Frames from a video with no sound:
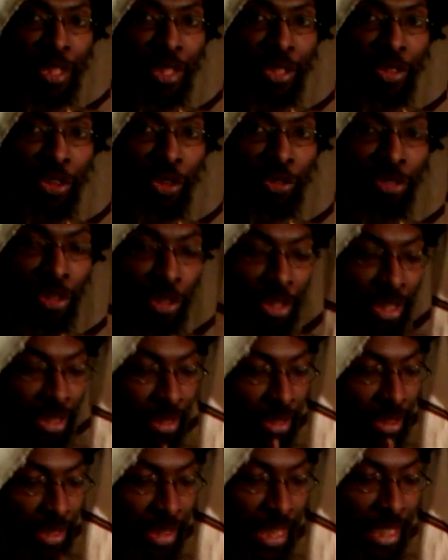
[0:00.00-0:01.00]
You also know there's
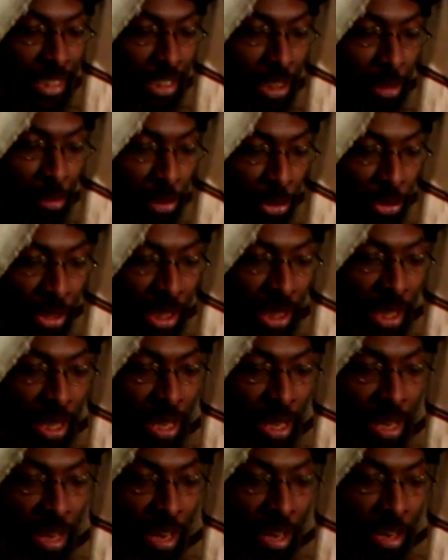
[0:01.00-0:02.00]
the testimony
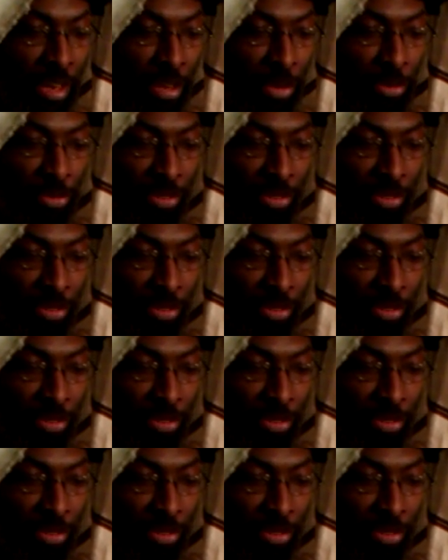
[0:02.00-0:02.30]
of